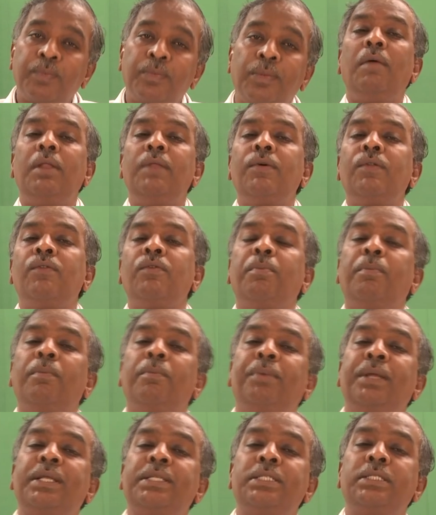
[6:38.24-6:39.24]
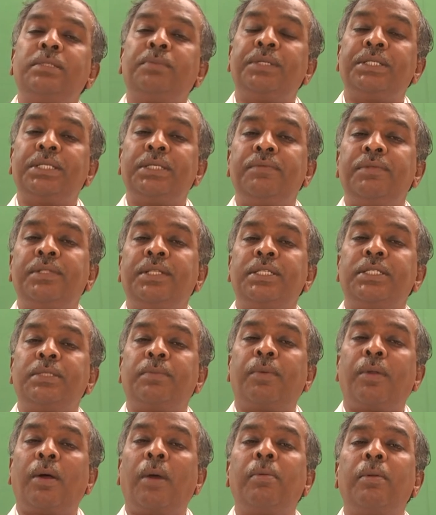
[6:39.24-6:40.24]
Whenever patients present with these
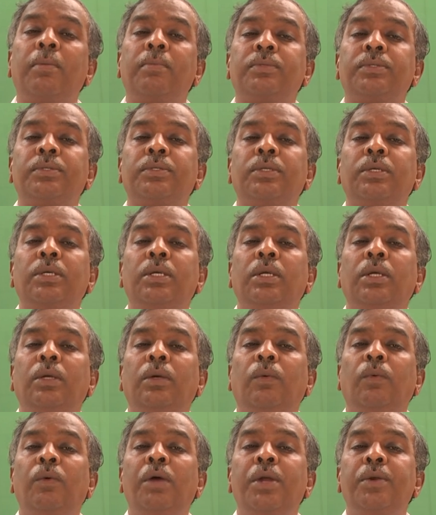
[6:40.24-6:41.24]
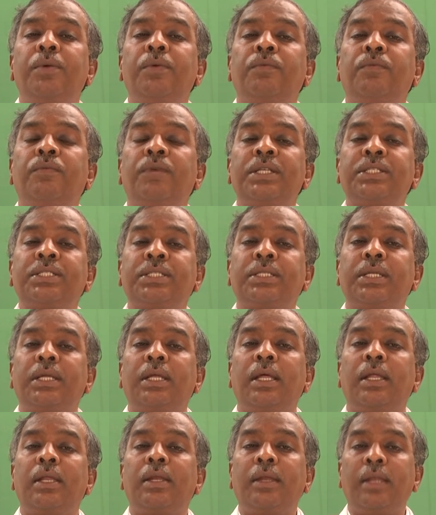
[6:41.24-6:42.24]
problems, we have to first
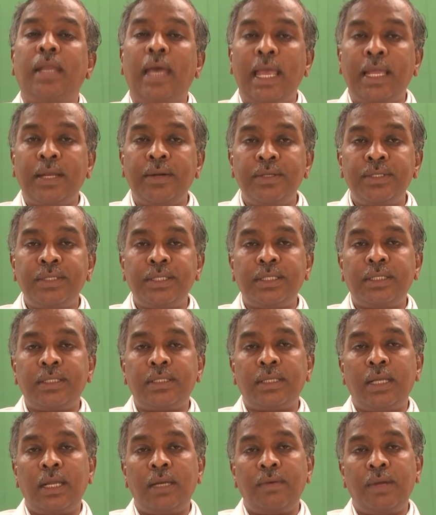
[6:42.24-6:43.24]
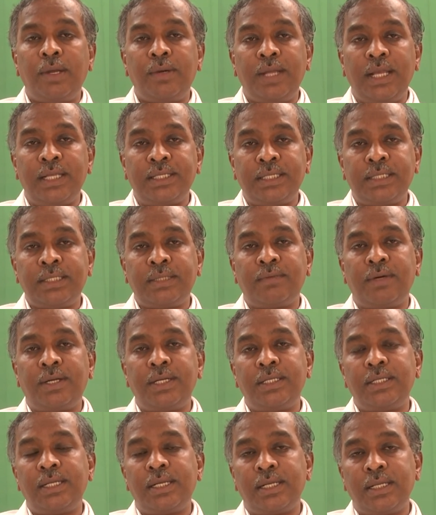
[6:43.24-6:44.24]
diagnose it and we have to assess what
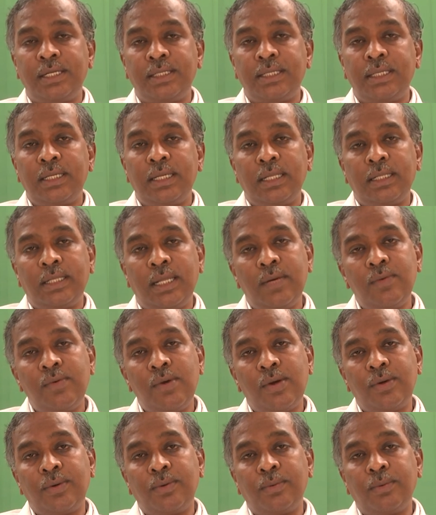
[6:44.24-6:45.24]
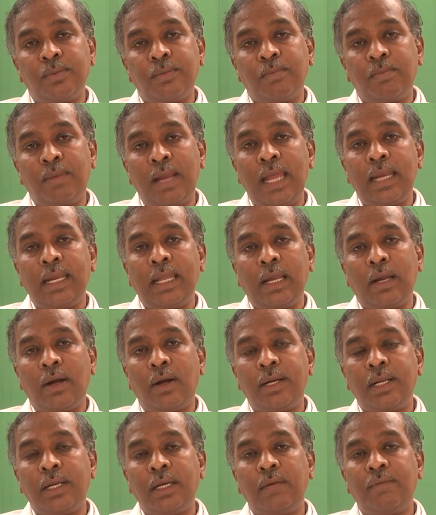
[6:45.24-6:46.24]
is the reason. Then we have to plan
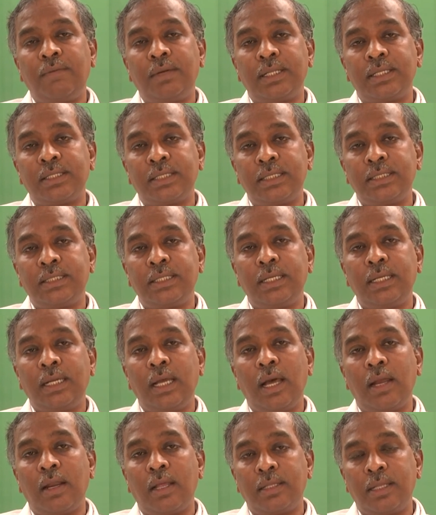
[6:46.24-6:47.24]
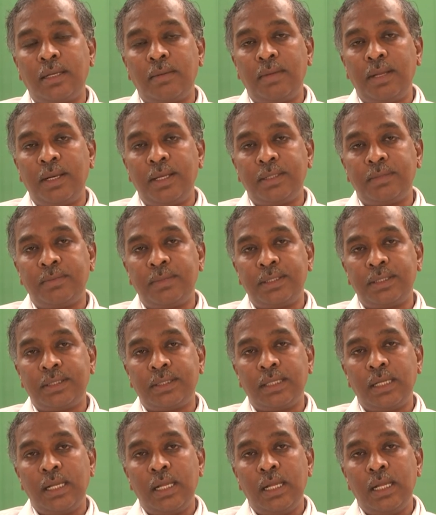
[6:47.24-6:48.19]
accordingly for the surgery or other managements.